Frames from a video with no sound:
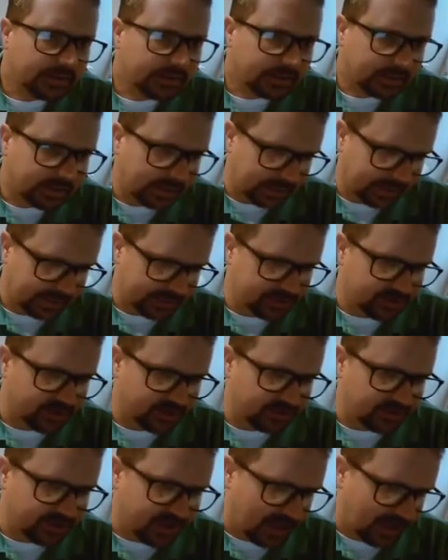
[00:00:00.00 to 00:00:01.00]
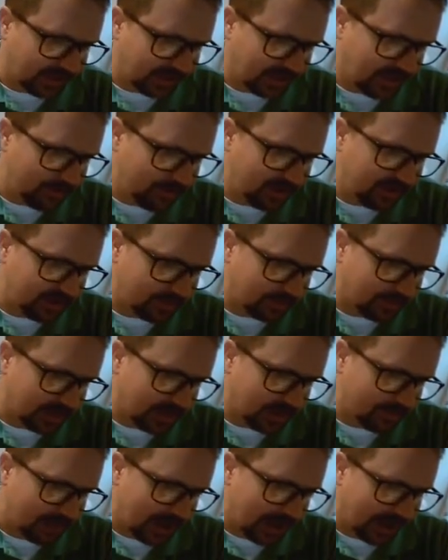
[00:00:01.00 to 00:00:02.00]
Okay, it does not need to be
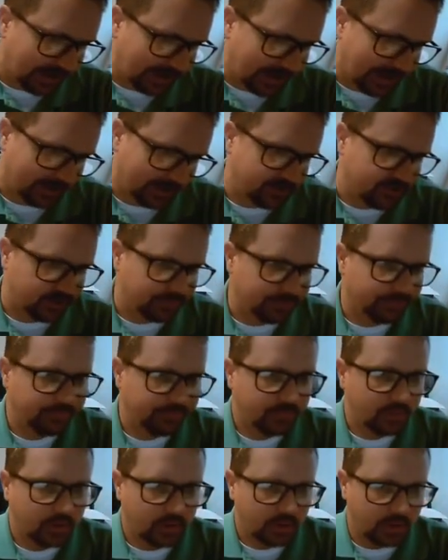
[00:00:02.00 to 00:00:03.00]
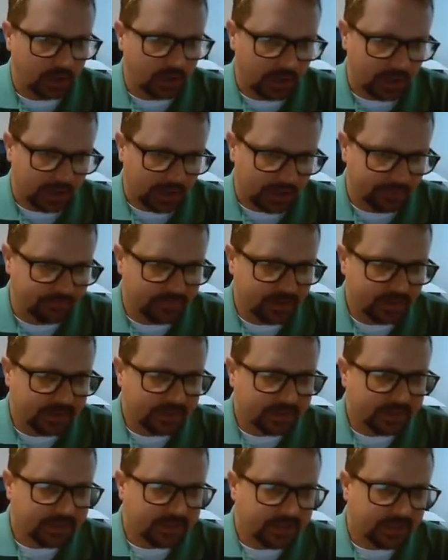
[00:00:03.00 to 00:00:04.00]
stimulated by an antigen. Okay,
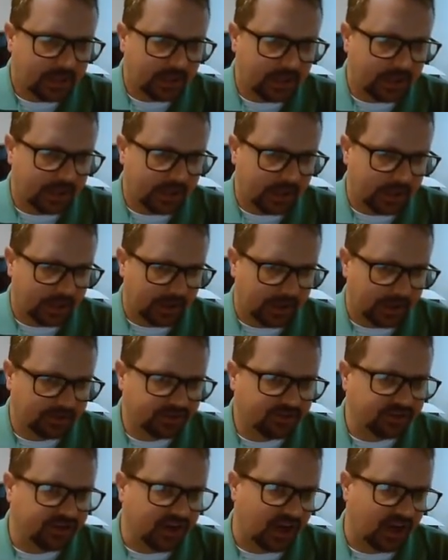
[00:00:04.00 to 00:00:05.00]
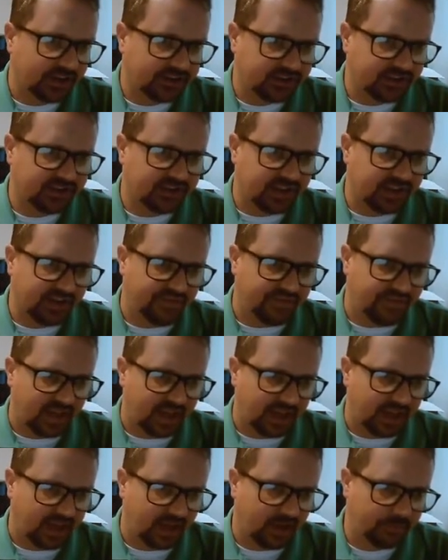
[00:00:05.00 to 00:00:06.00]
it's
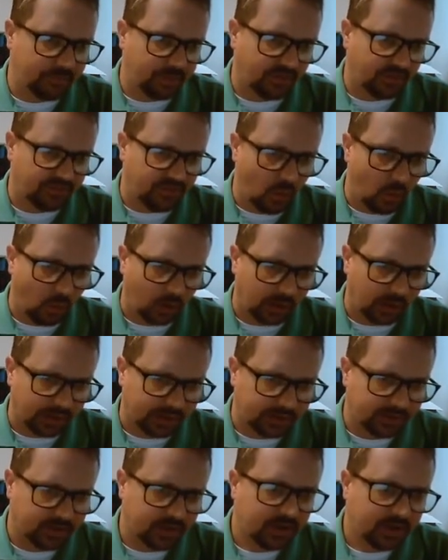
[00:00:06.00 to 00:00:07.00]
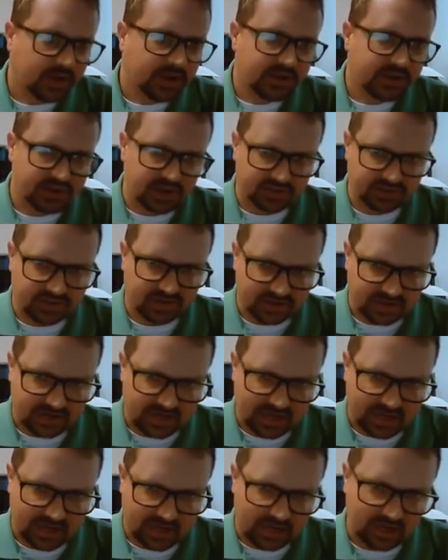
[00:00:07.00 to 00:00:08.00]
non-specific. Perforin doesn't
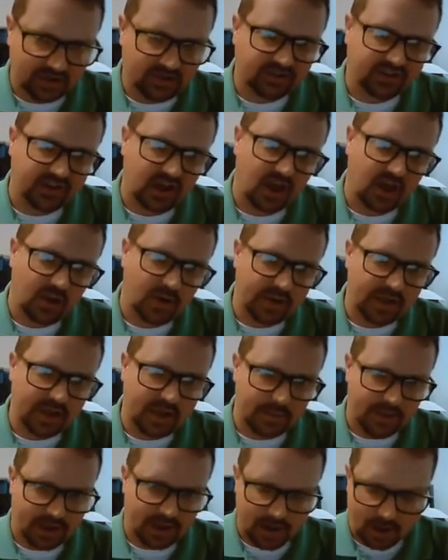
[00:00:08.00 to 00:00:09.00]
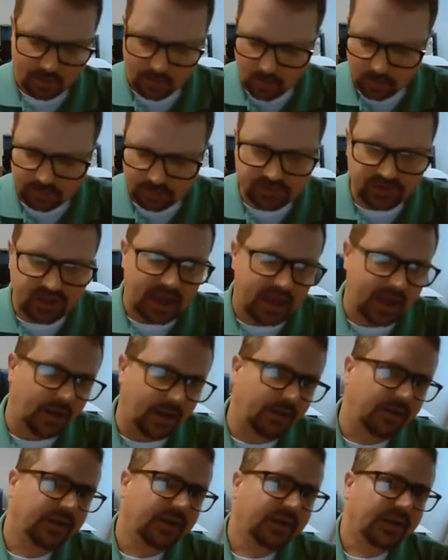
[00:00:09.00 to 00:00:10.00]
need, so it can be an abnormal
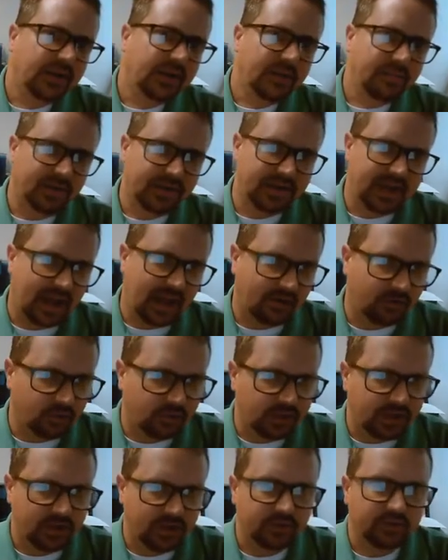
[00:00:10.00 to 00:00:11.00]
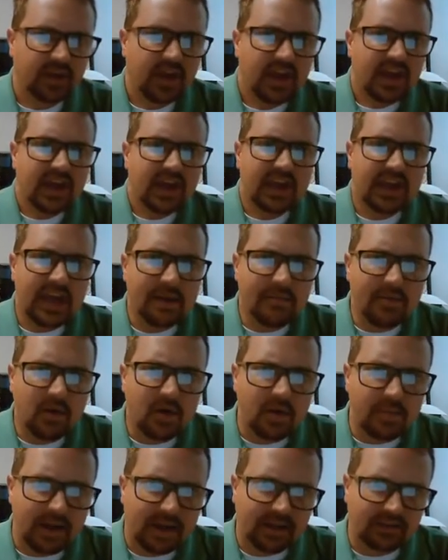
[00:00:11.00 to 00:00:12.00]
cell, but natural killers.
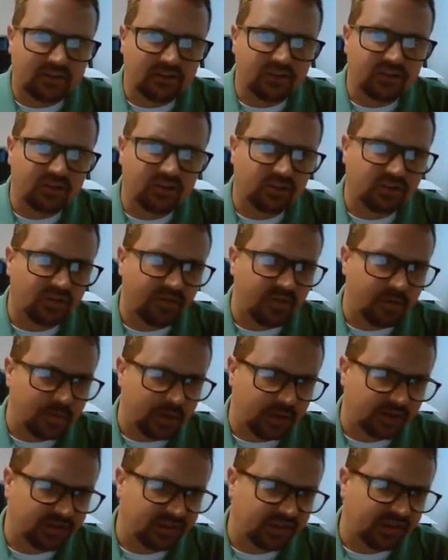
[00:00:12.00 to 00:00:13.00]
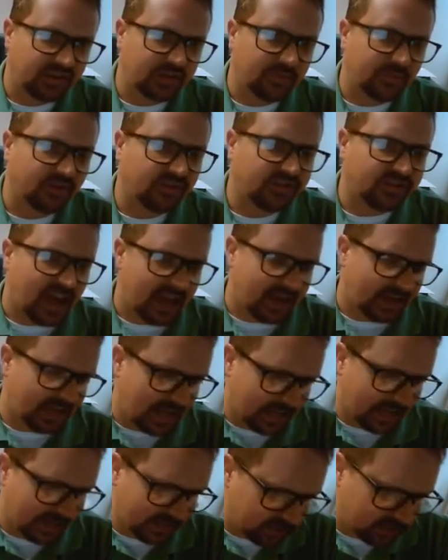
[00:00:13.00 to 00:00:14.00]
Chemical messengers of the immune system are
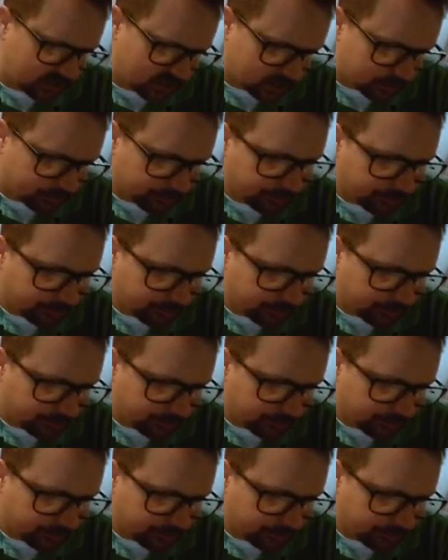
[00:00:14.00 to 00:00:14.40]
cytokines.